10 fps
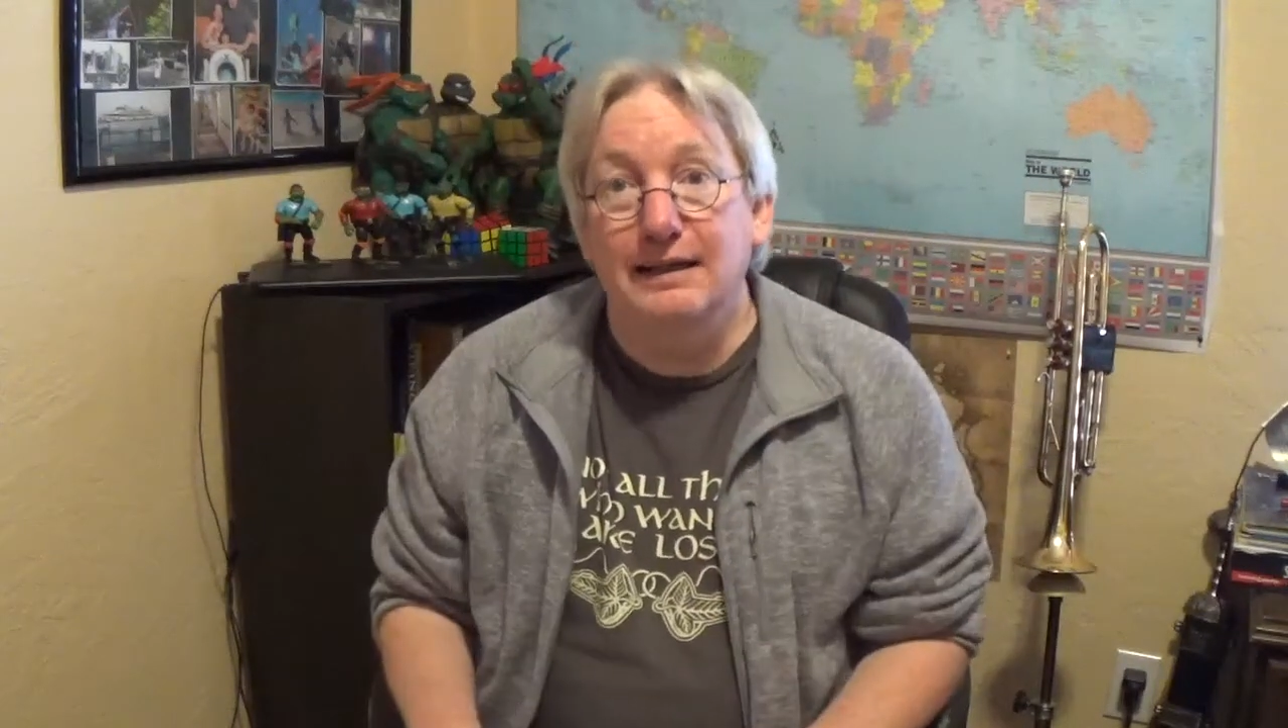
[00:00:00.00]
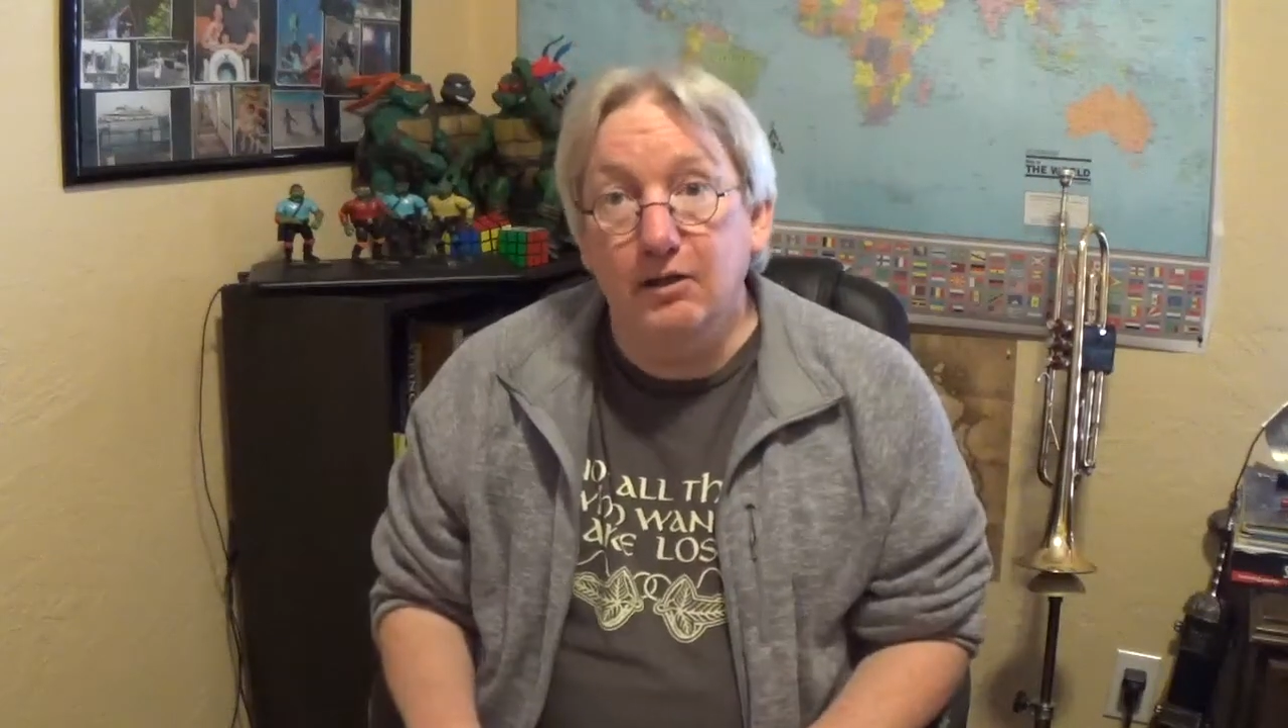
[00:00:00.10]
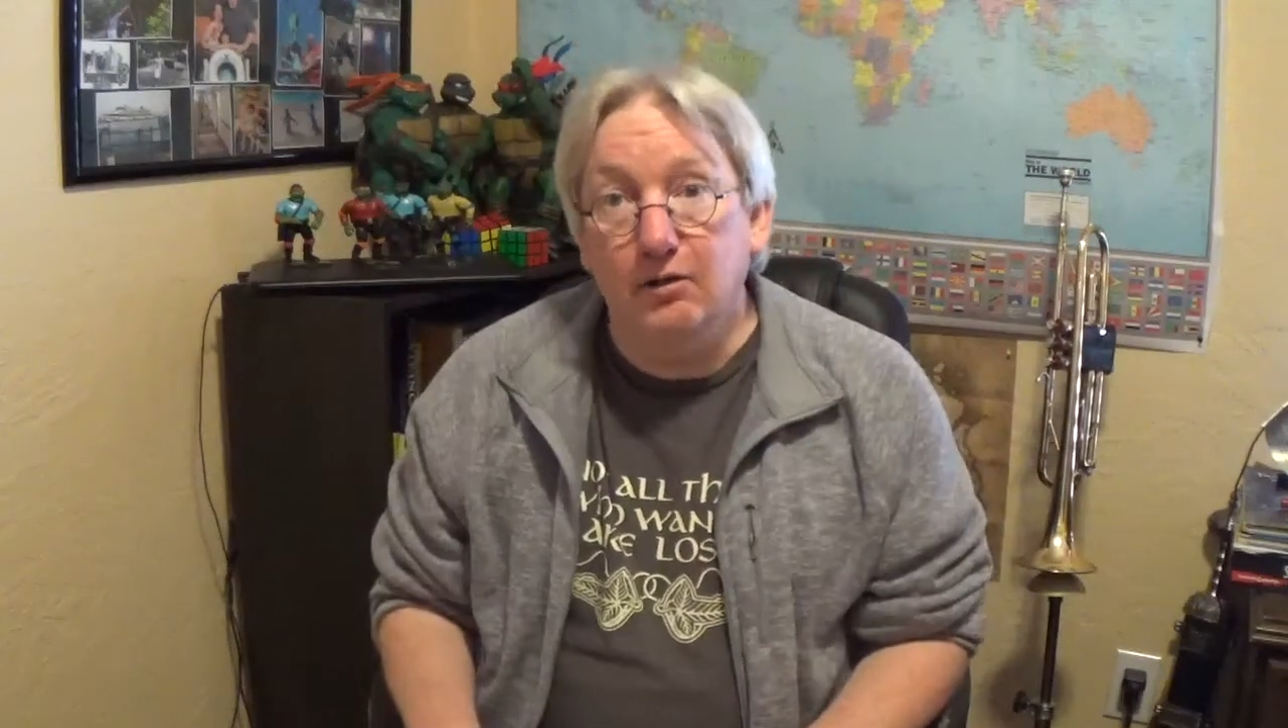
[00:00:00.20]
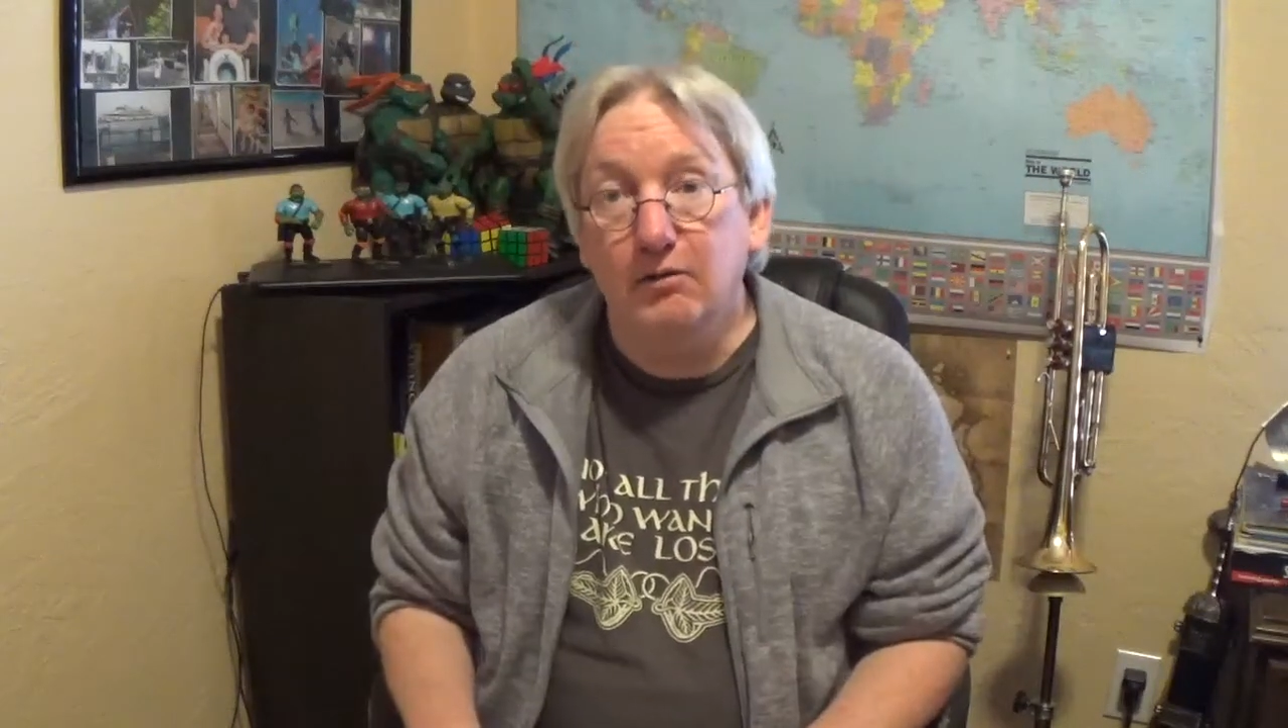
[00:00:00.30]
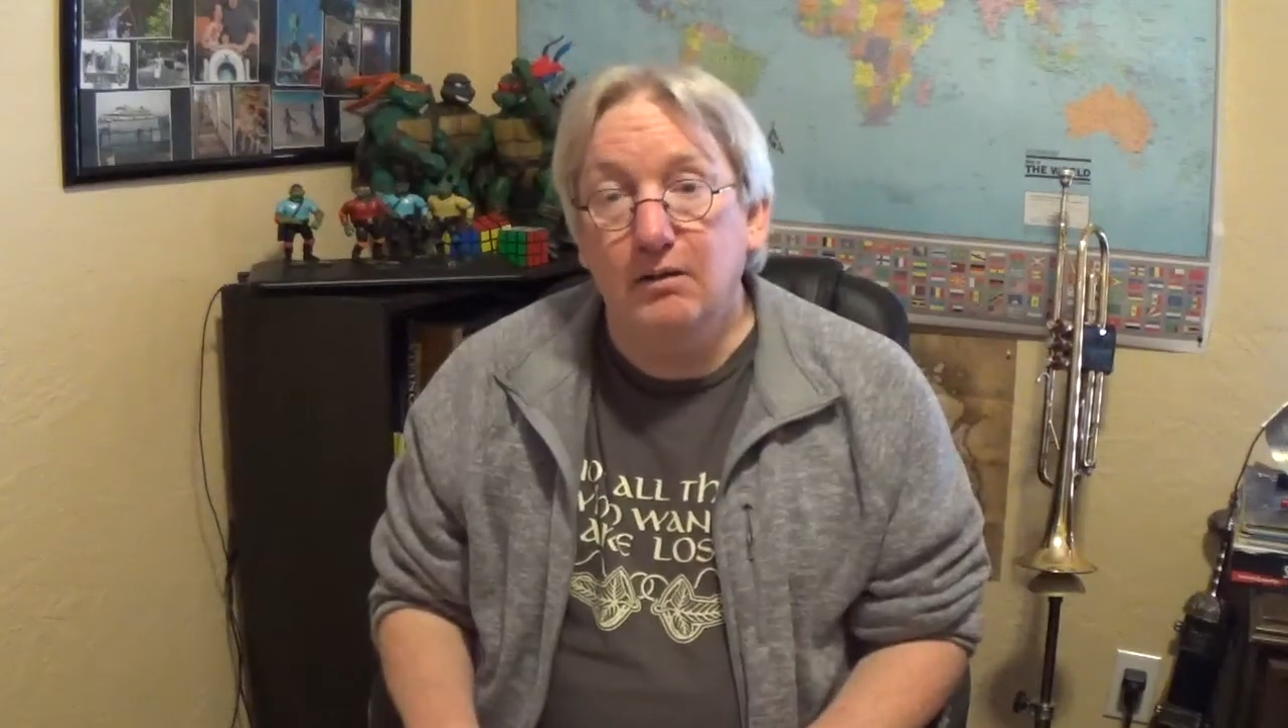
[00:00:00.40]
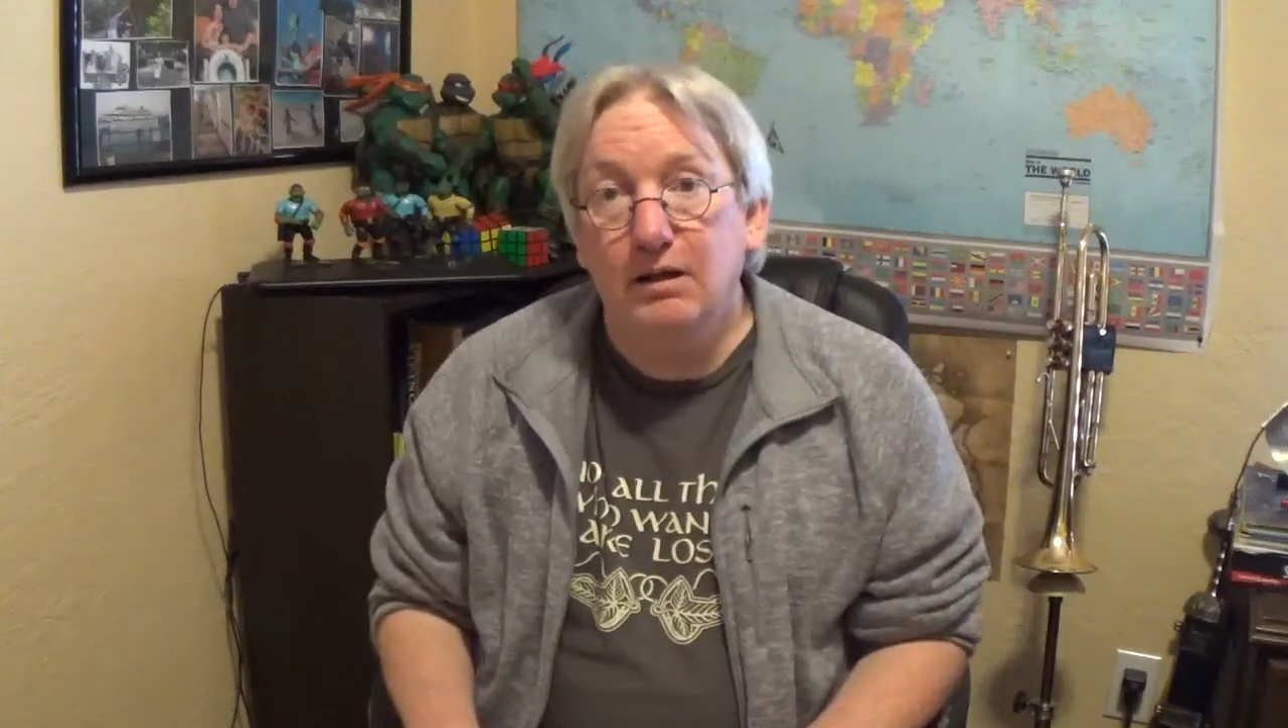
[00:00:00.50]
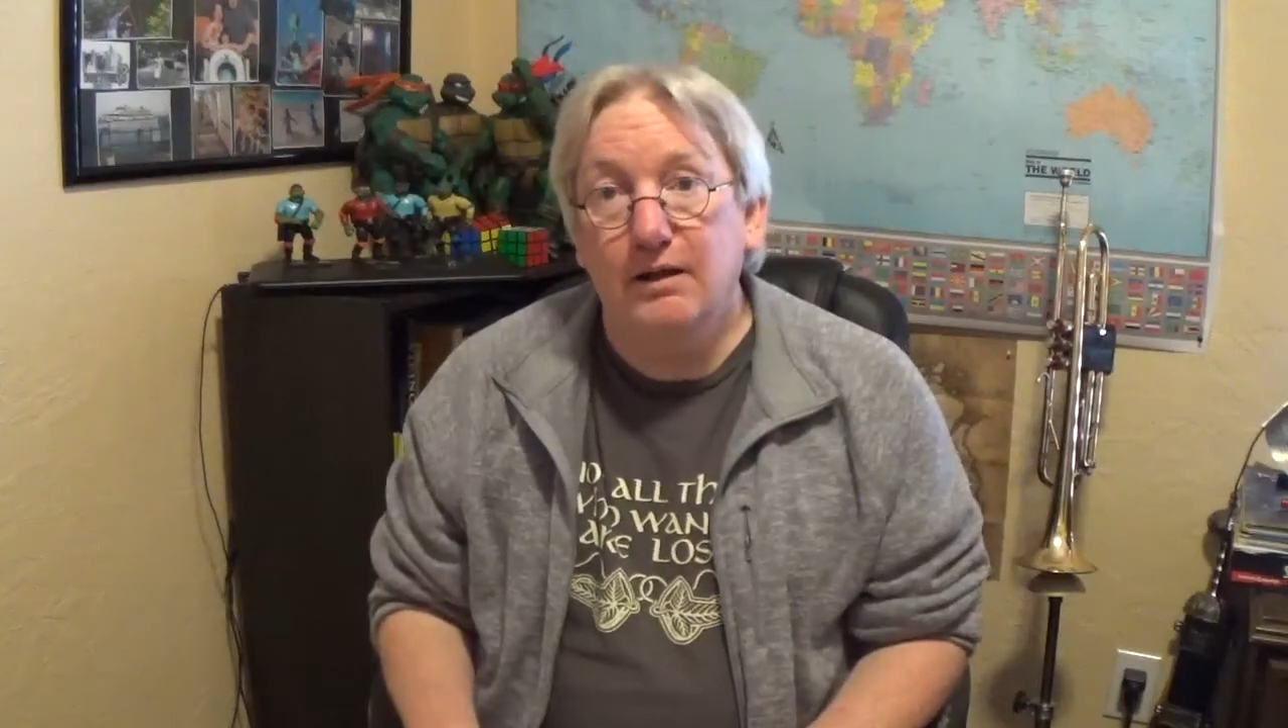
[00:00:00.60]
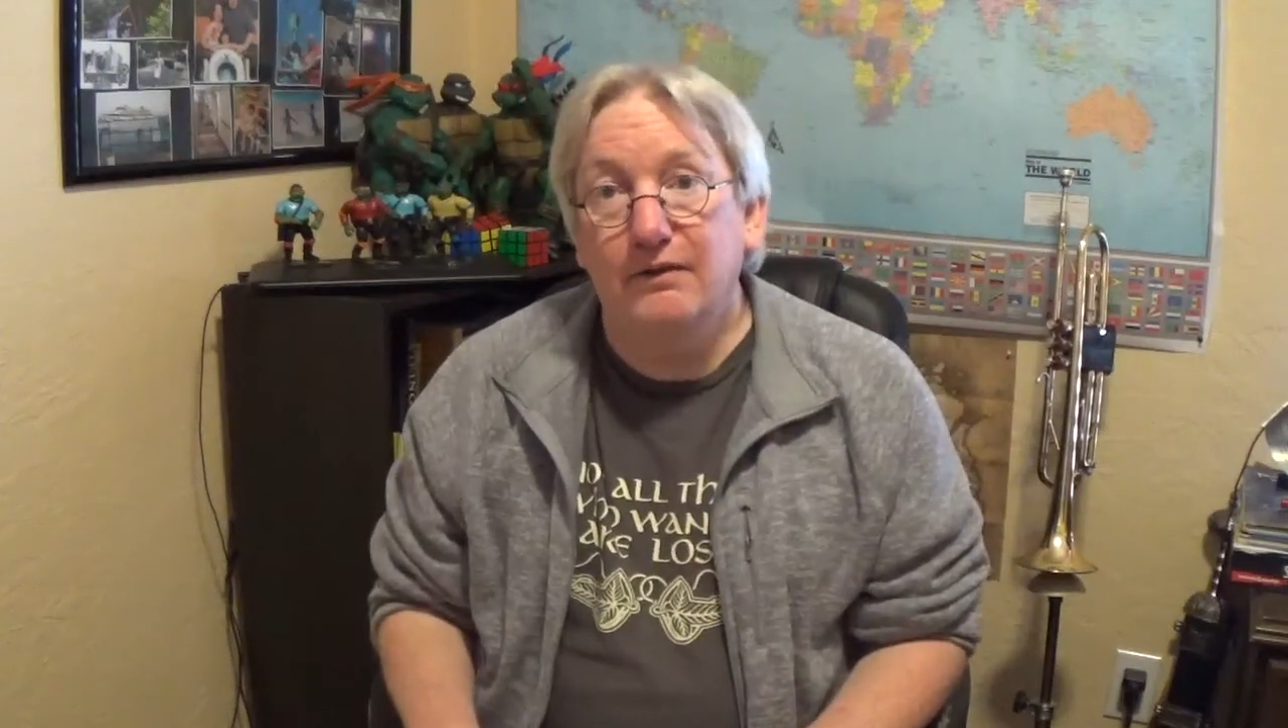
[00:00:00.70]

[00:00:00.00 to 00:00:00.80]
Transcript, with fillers: kill